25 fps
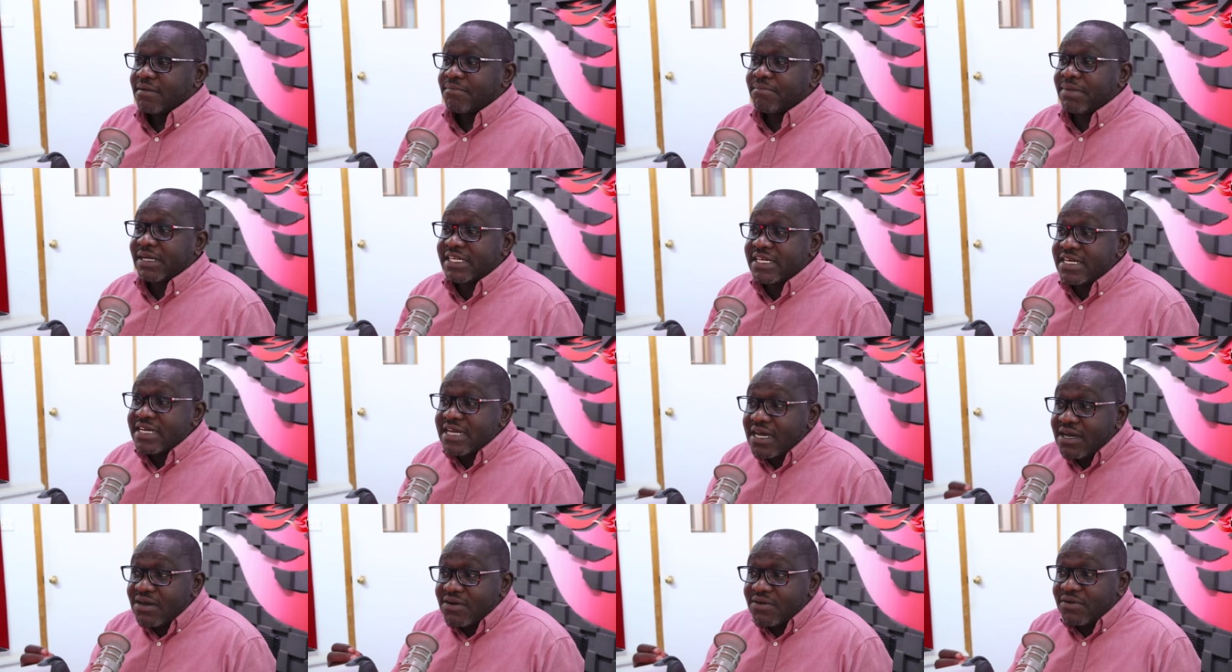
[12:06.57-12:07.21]
But
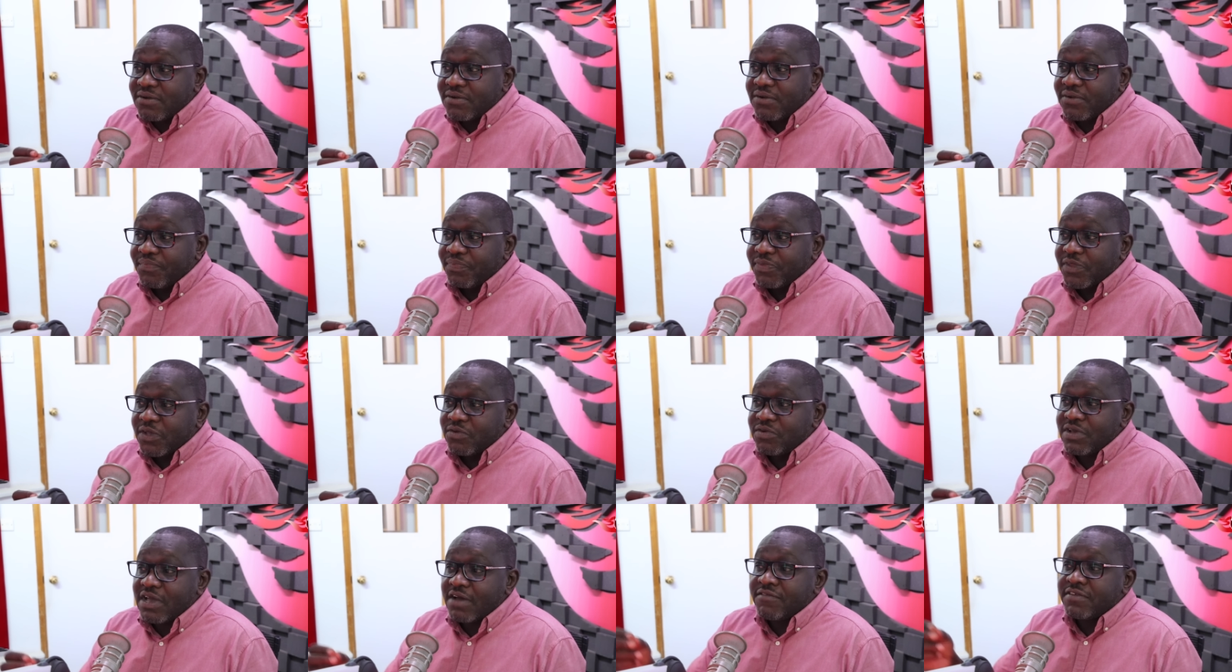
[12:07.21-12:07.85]
now
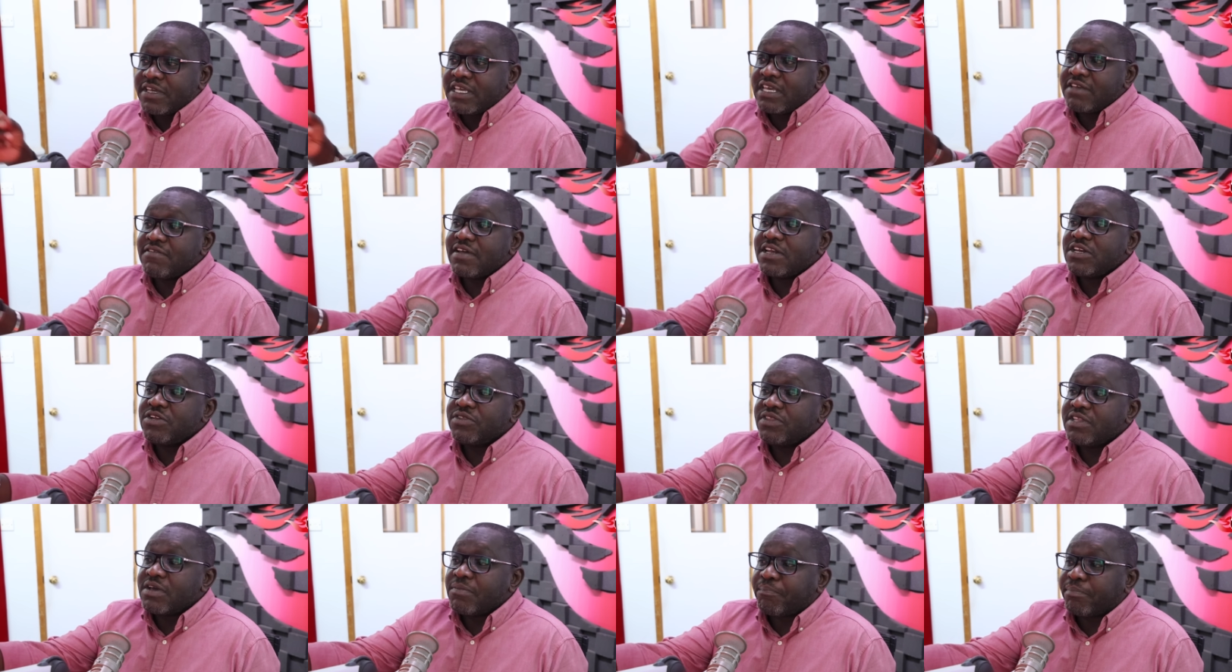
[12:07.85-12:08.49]
we have
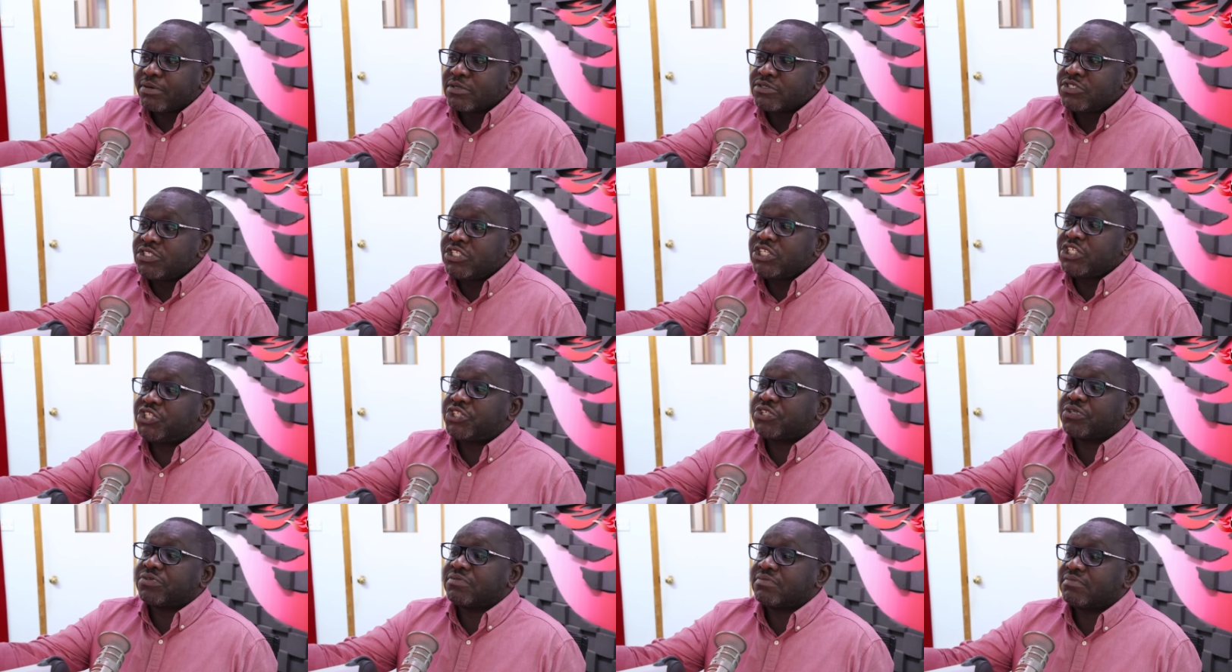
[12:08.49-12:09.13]
given you the
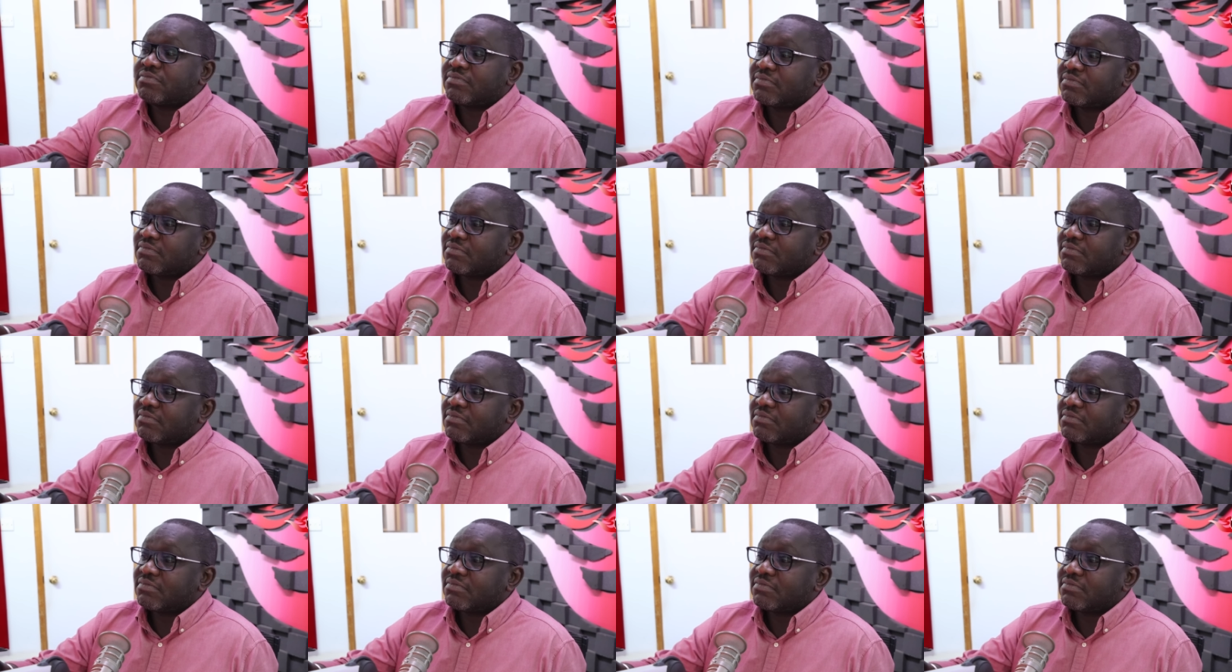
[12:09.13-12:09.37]
position